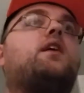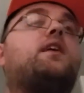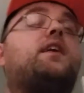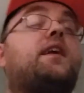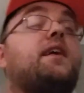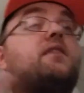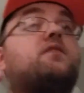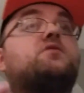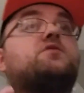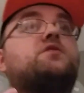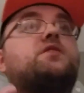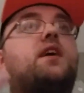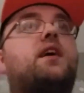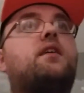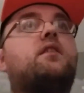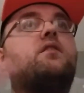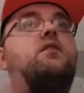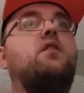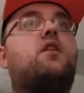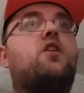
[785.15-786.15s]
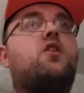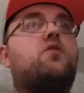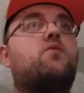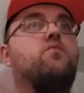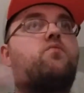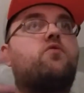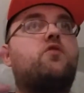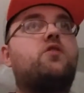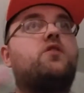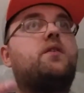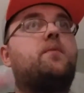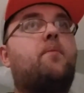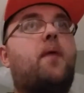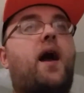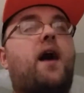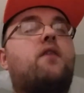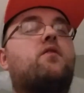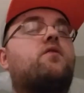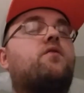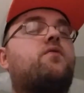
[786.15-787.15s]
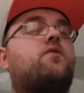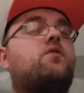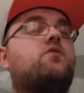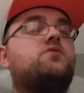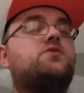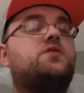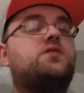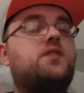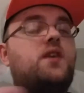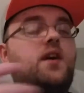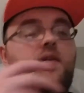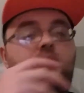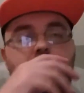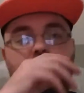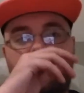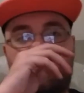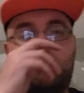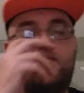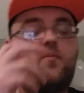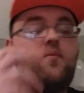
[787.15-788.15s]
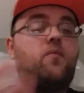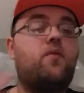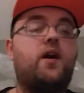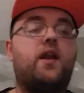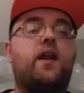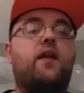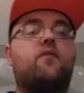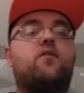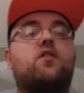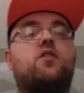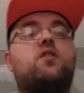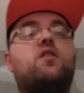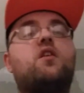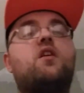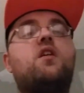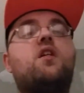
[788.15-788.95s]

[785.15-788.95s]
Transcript: gears that are really powerful and stuff. But whatever.